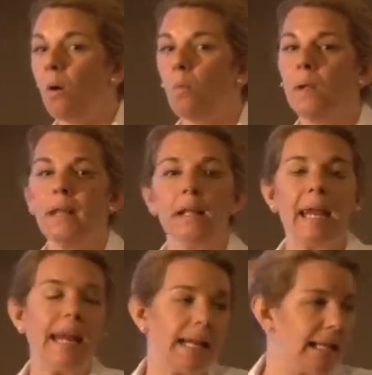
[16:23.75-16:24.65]
we
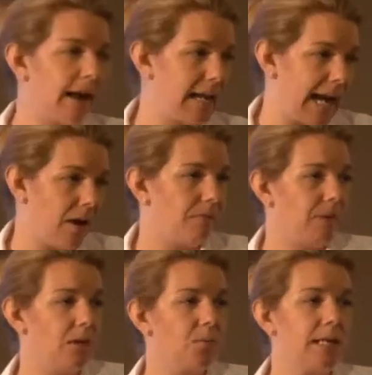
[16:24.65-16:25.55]
can't knock it out.
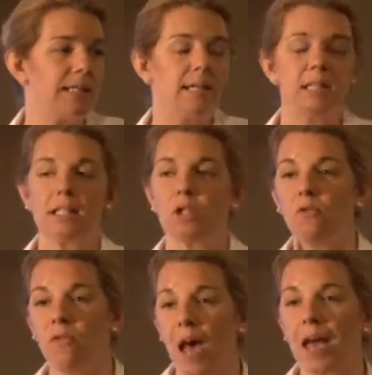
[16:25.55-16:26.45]
And the reason is
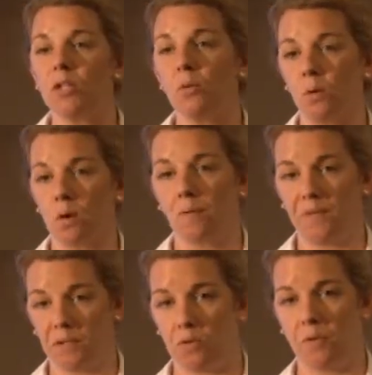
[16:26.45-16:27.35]
you've got to work with
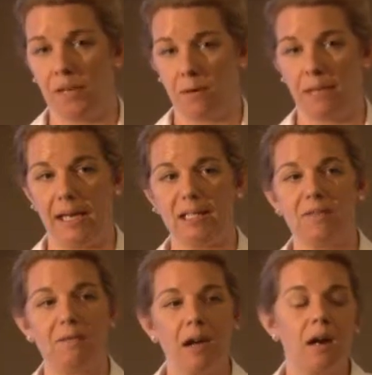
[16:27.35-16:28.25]
physical therapy. It's
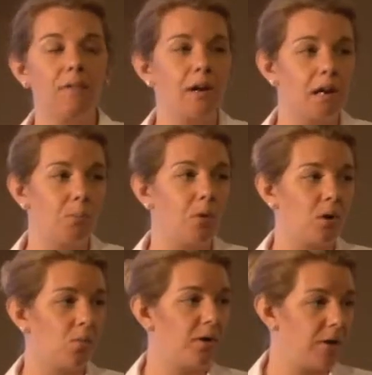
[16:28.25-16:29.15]
very, very
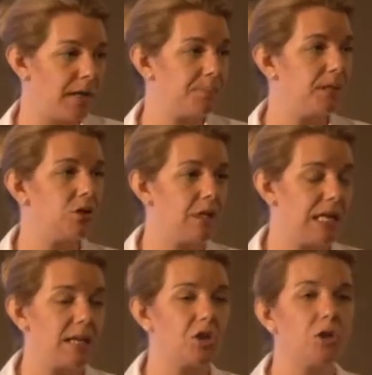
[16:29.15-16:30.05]
important with your hips and your knee
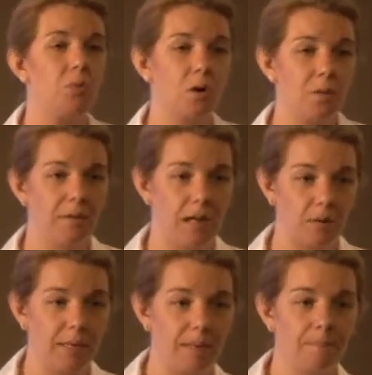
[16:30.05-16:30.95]
that you work with
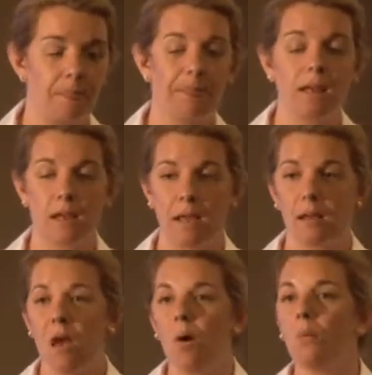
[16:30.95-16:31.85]
therapy. Okay?
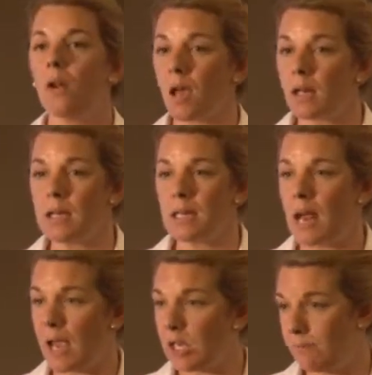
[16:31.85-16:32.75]
We're not going to
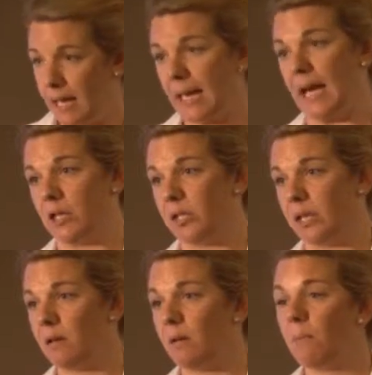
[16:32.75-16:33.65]
deny you
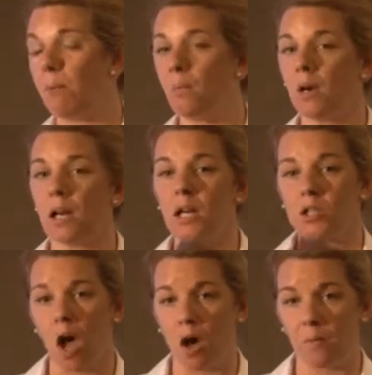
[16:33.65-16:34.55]
medication, but we're going to
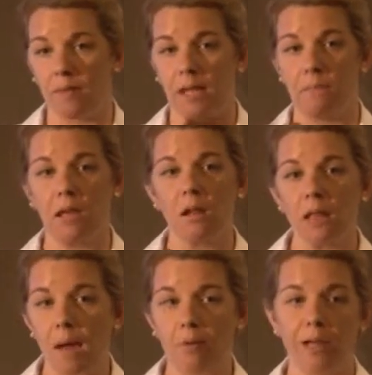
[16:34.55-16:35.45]
talk with them and
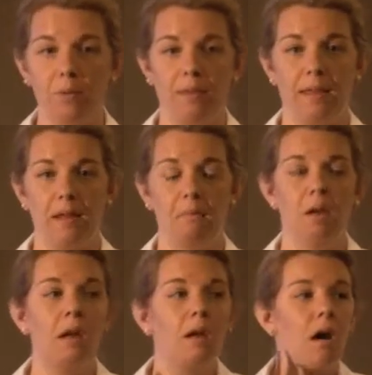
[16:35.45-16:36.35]
collaborate with them
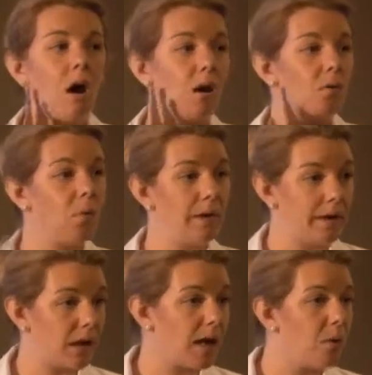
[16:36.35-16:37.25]
on when they're
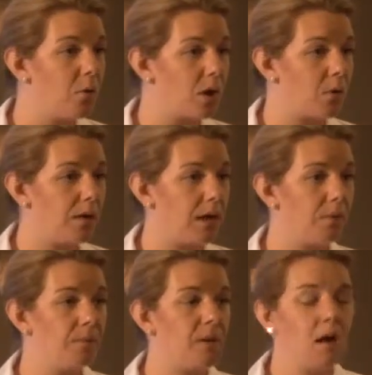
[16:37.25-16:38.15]
going to come work with you,